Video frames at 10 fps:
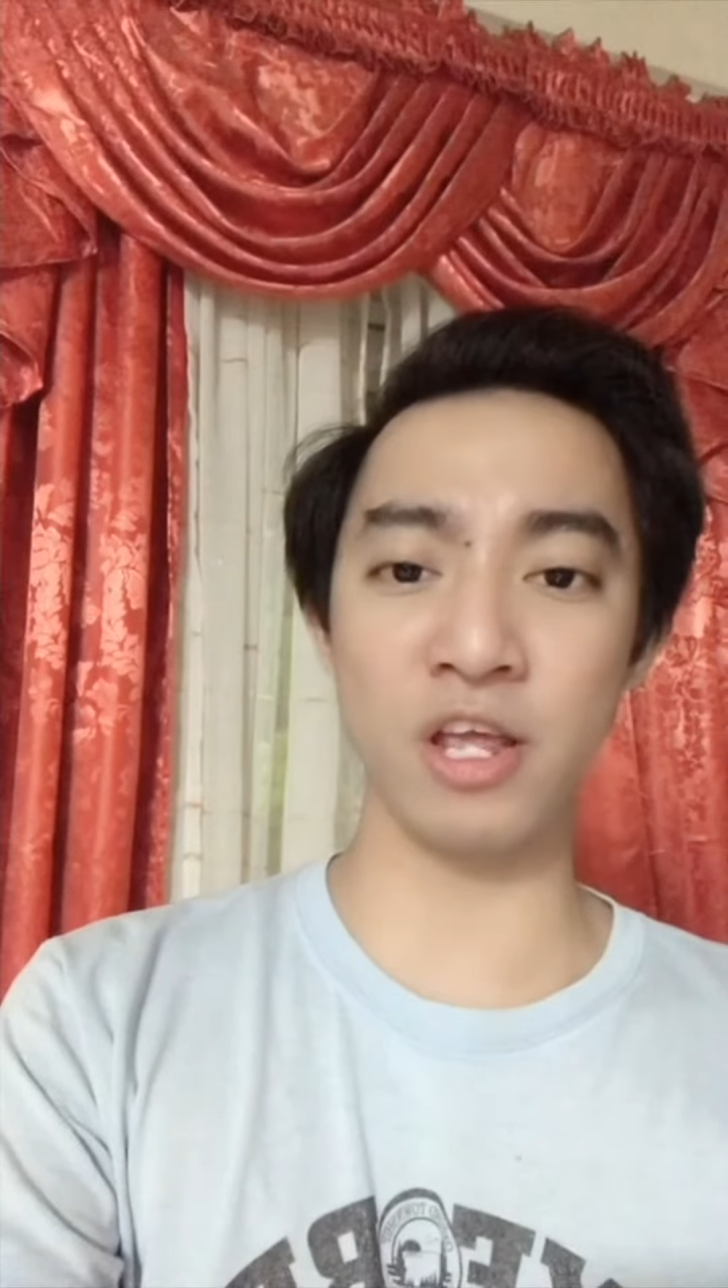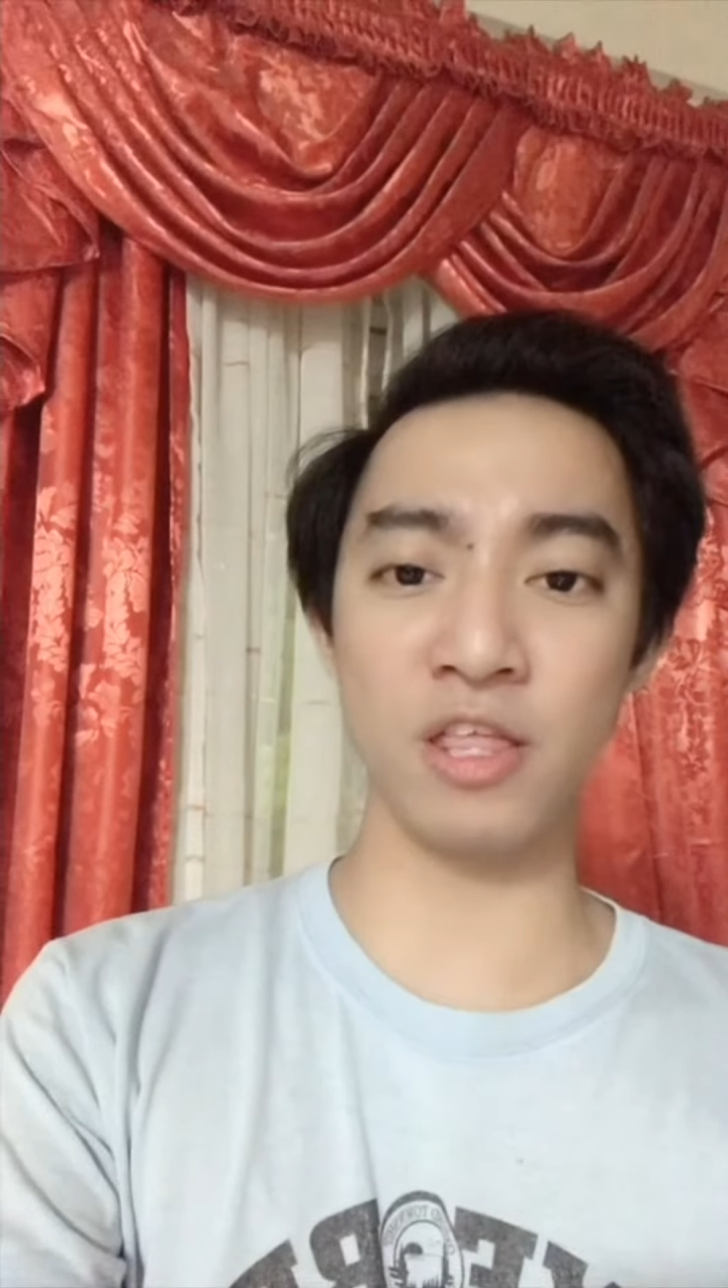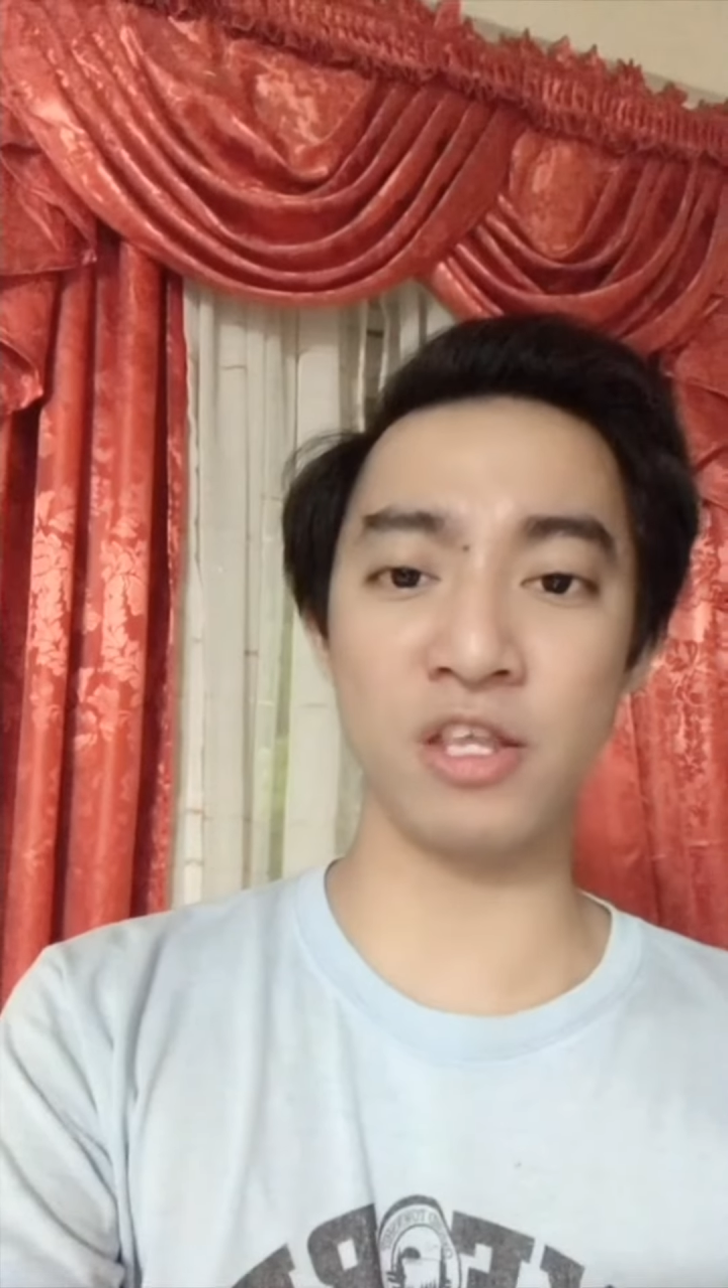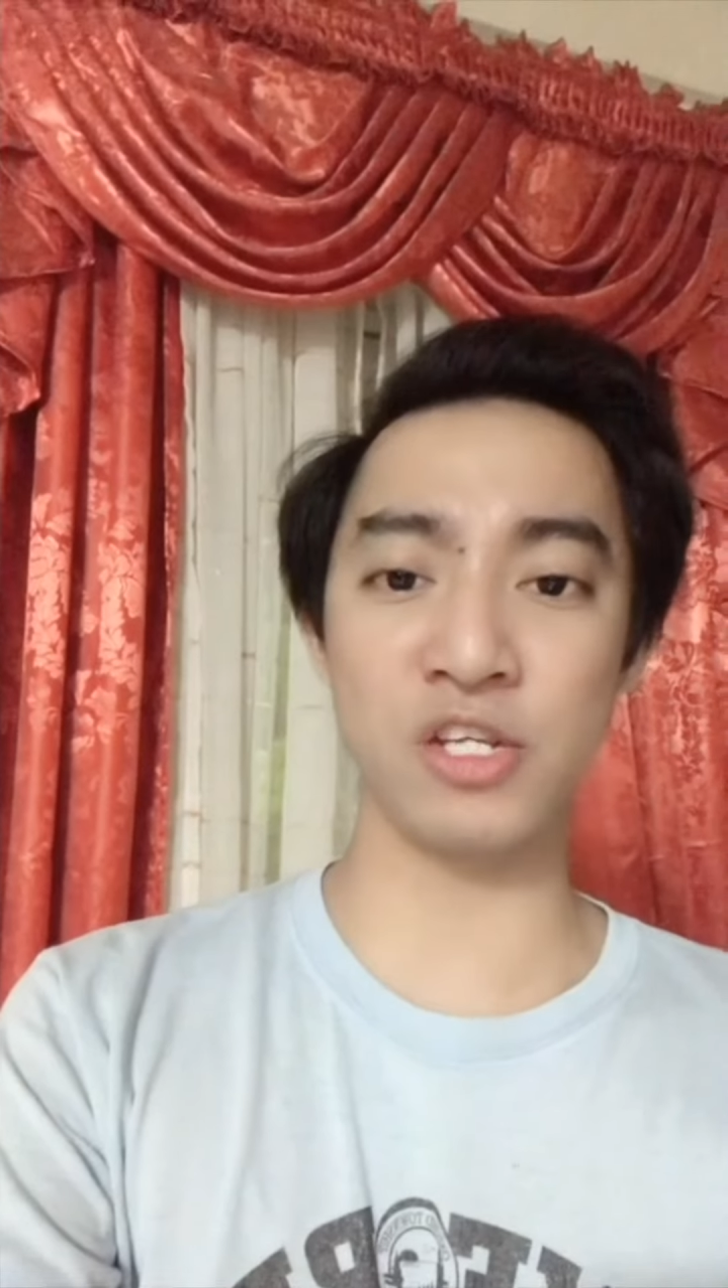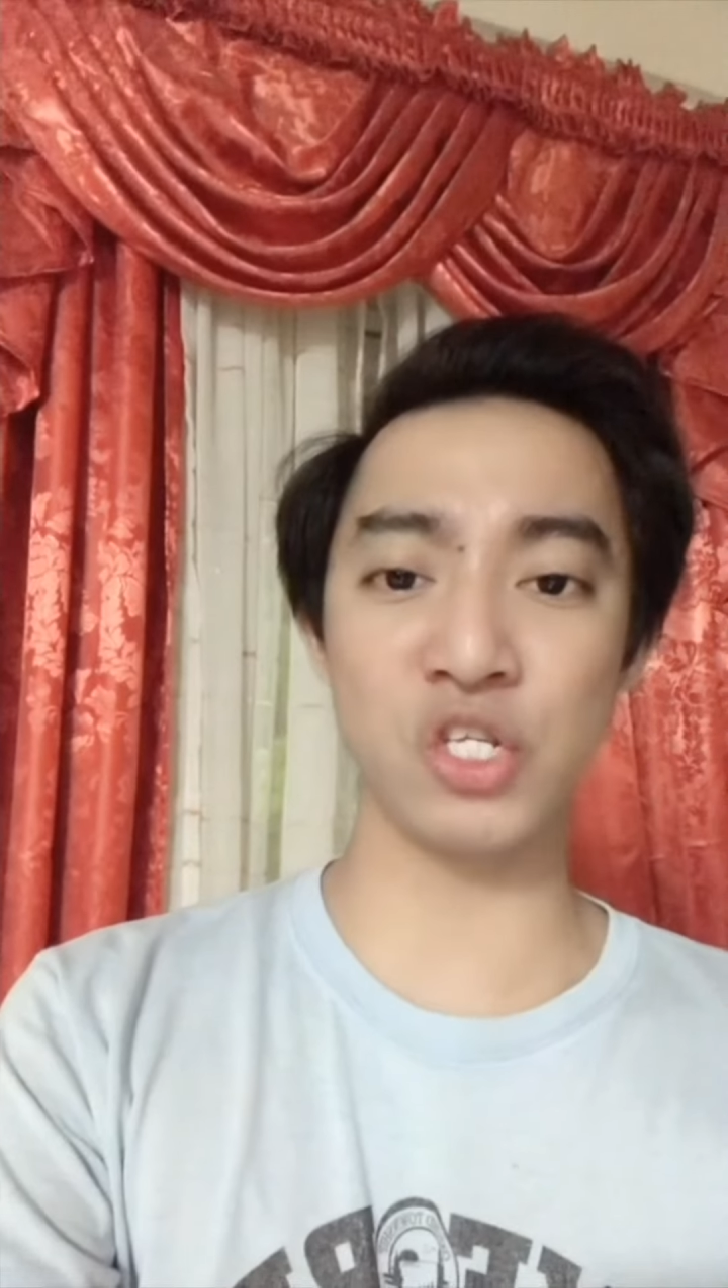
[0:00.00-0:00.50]

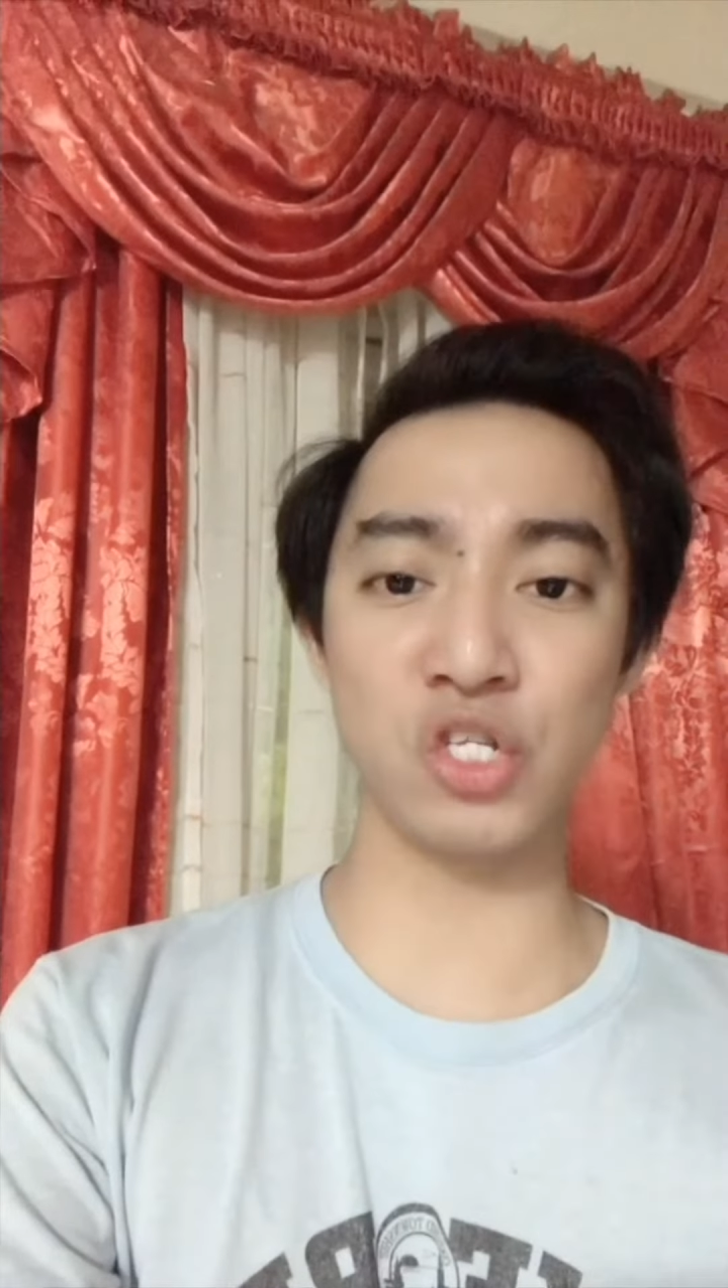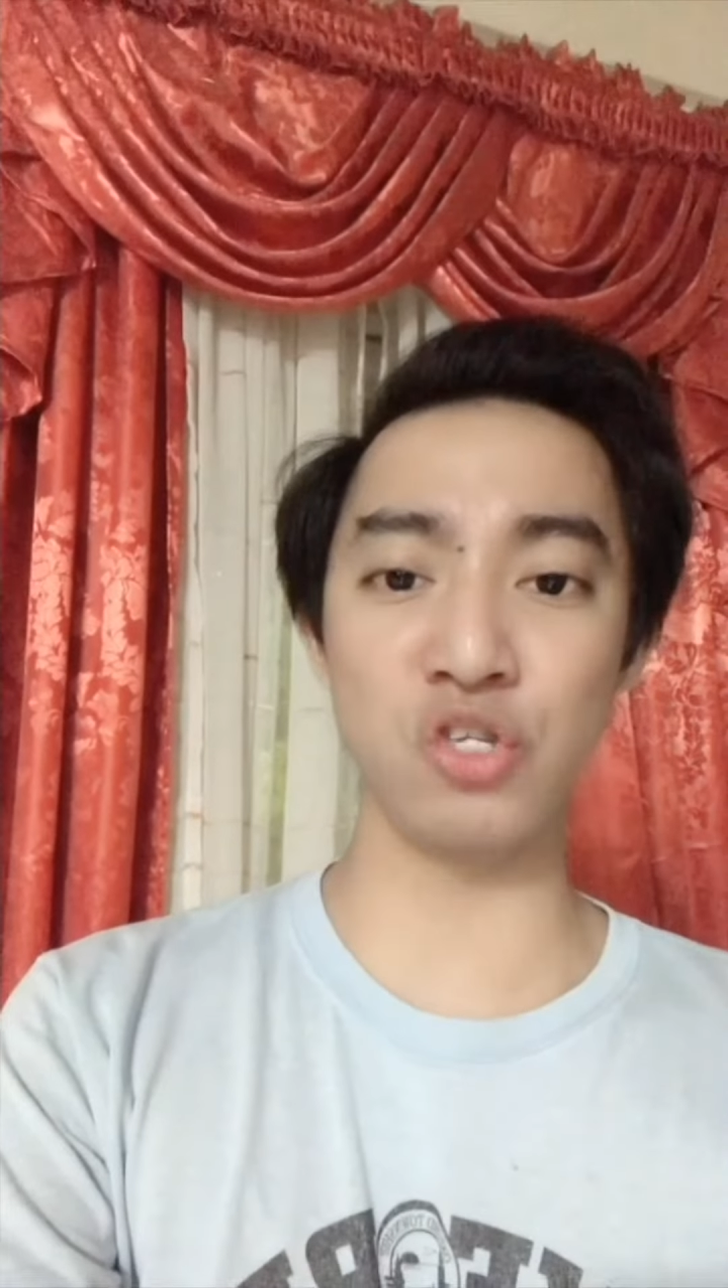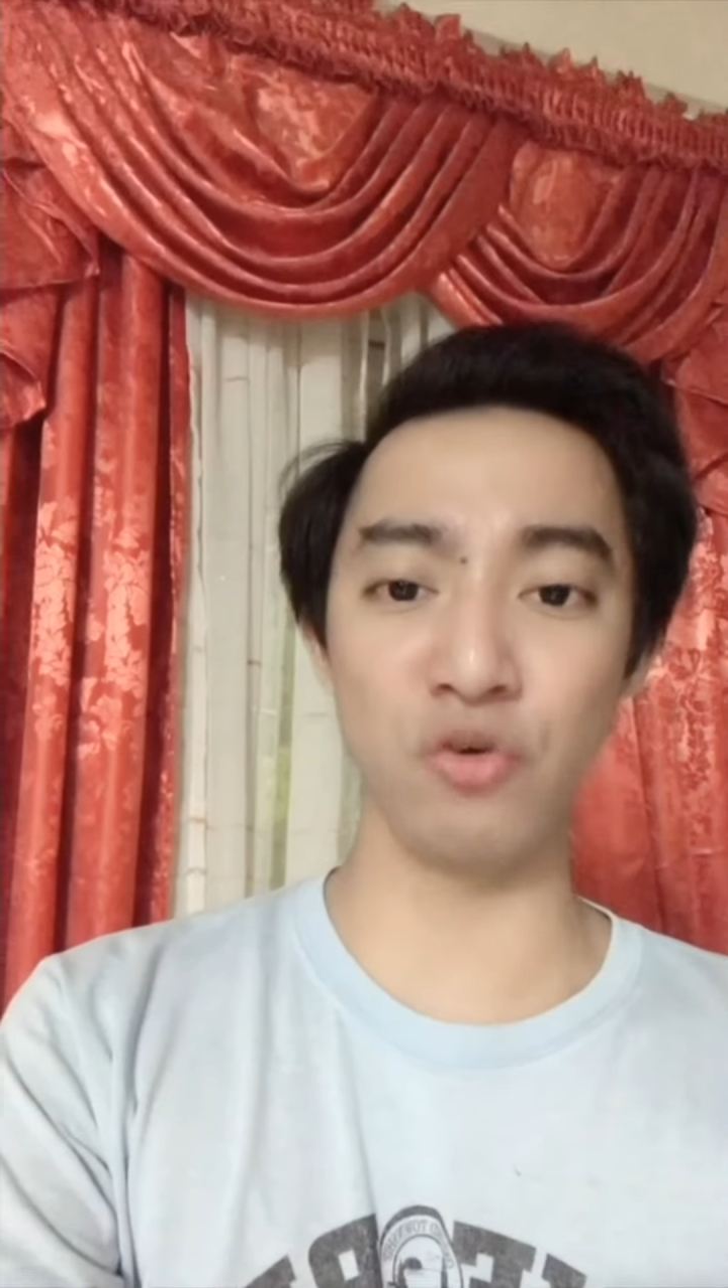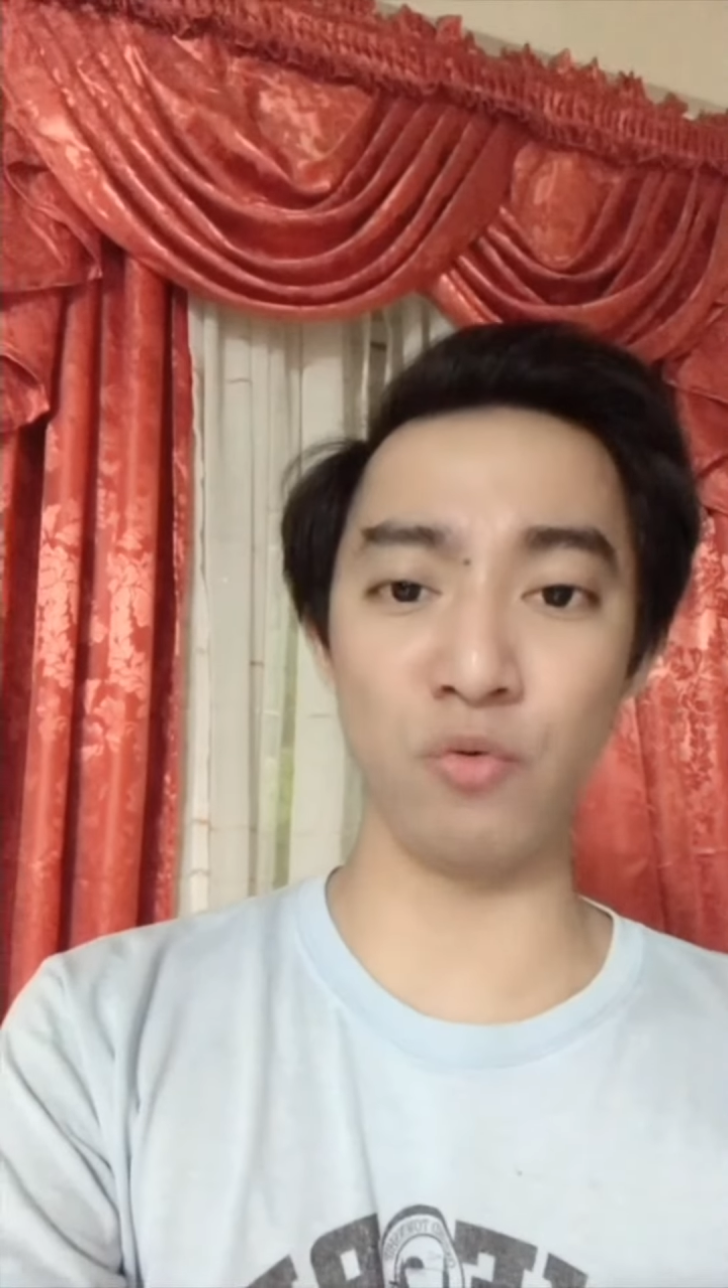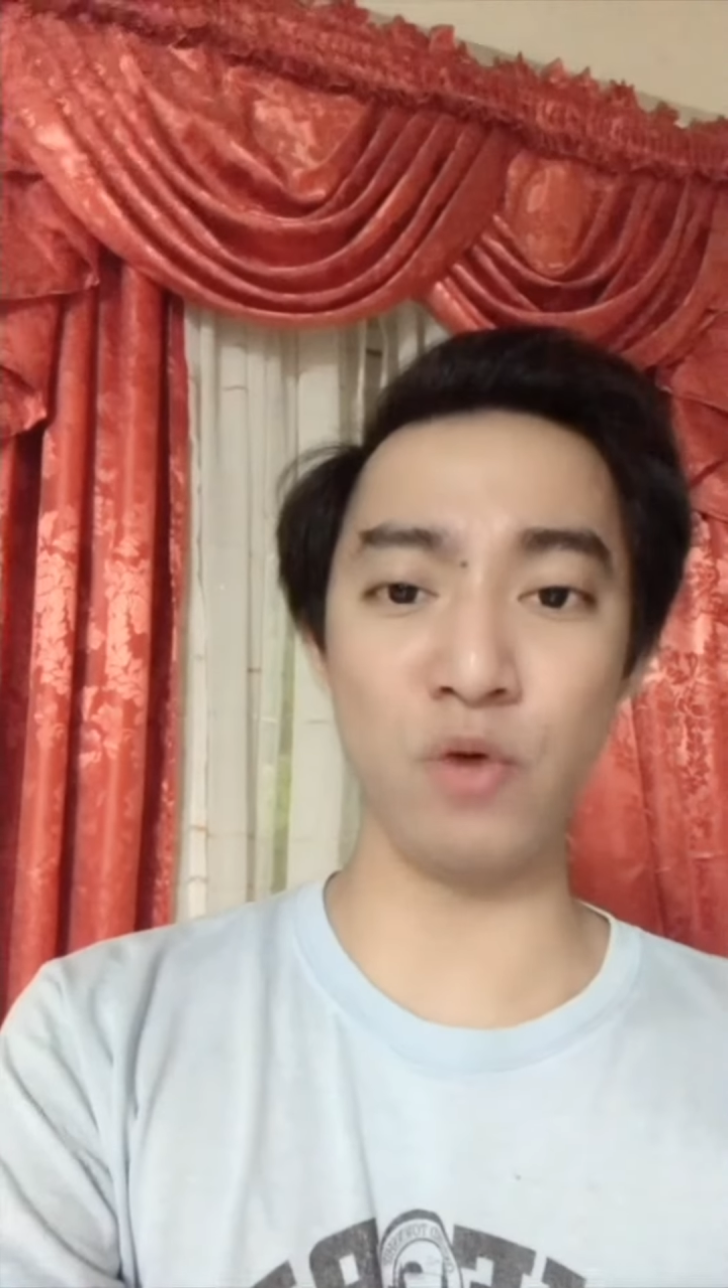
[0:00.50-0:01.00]
this
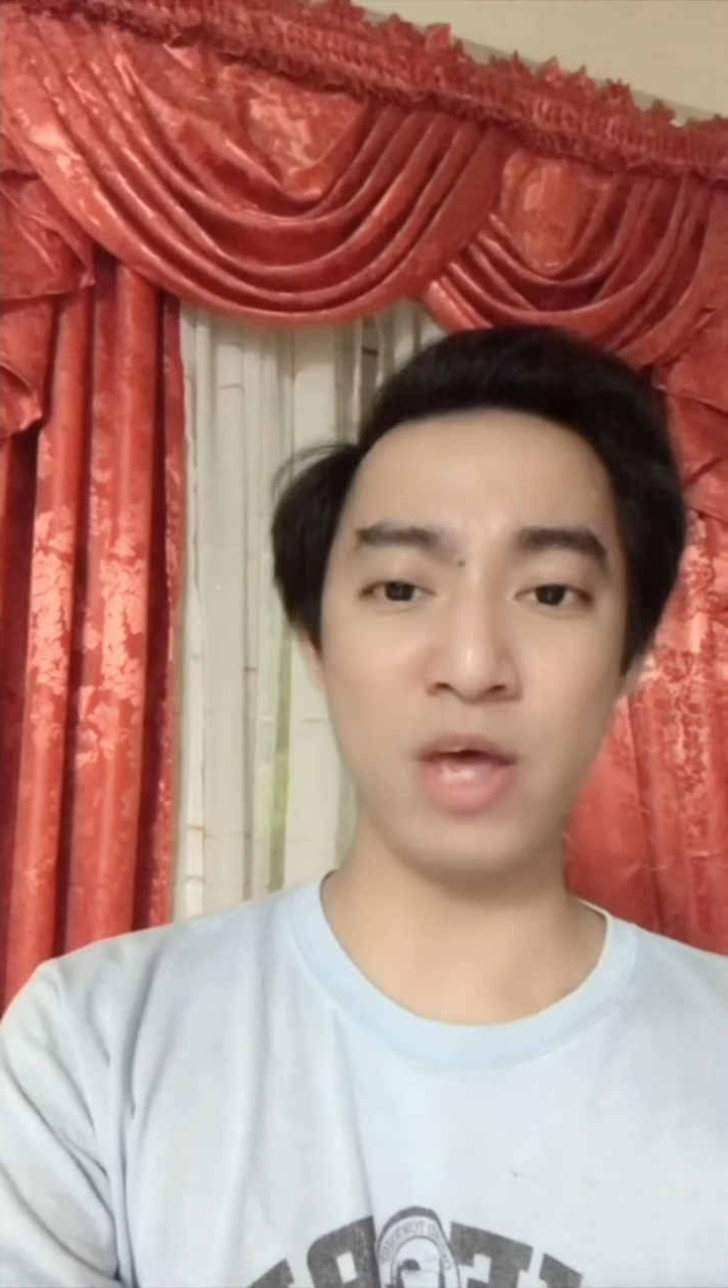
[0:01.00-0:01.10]
too.